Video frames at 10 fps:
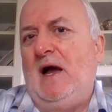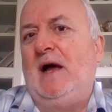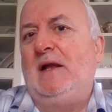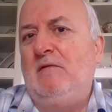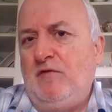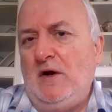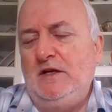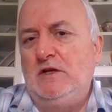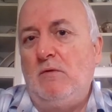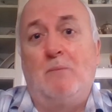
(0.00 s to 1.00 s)
and
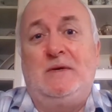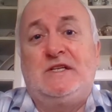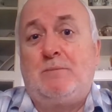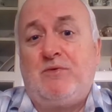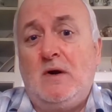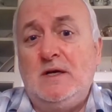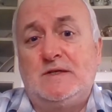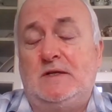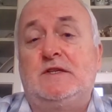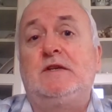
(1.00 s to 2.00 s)
invite you and be
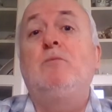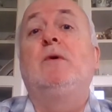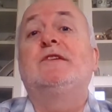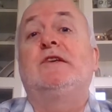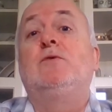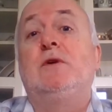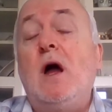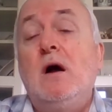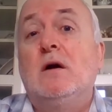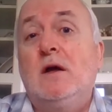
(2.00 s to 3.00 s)
surprised that someone so
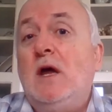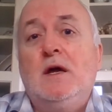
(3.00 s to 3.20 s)
young